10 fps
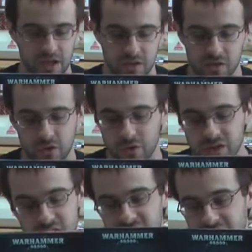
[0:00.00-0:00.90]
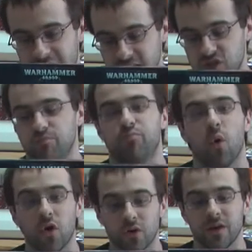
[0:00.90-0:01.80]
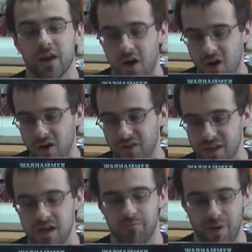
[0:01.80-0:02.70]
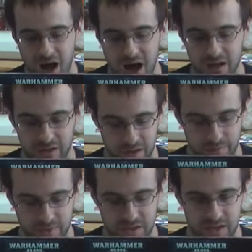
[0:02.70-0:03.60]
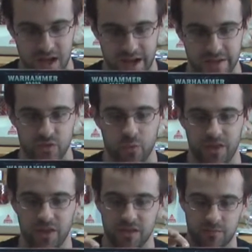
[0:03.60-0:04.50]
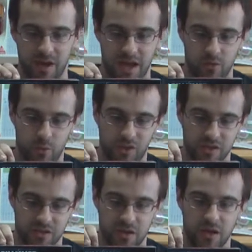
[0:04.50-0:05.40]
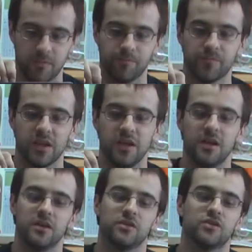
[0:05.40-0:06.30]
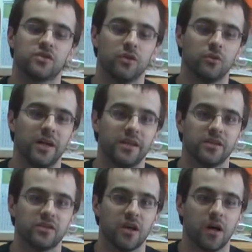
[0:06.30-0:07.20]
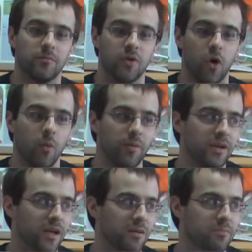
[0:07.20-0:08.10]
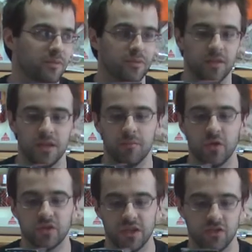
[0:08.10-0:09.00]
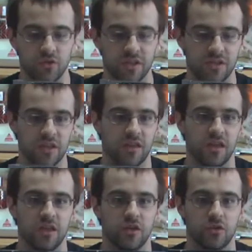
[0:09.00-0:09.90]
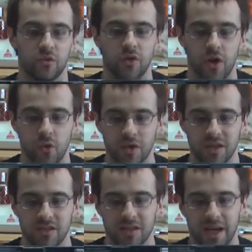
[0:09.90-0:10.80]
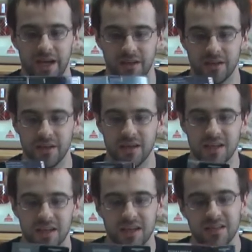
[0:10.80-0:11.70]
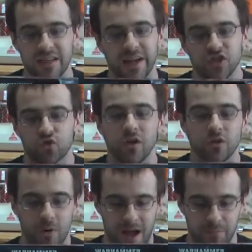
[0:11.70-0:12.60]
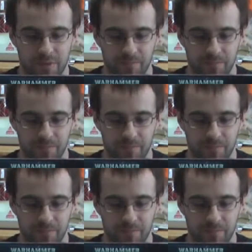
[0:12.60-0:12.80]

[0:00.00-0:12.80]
so this, guy is bordering on the apocalypse size with this with this thing so let us um, open it up. The most interesting thing you'll note is that he's not shrunk wrap.